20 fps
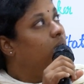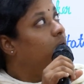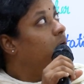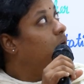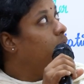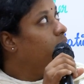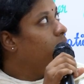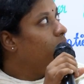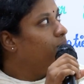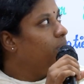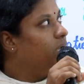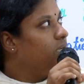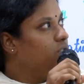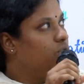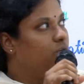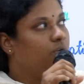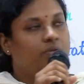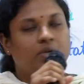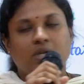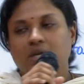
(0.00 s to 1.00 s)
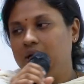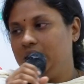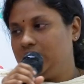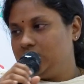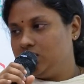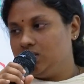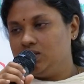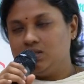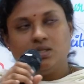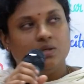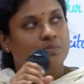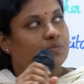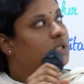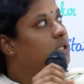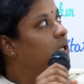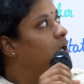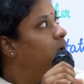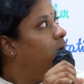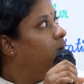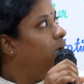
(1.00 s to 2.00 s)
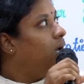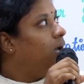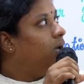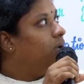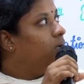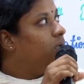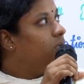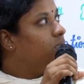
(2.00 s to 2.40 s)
contemplation of relationships. And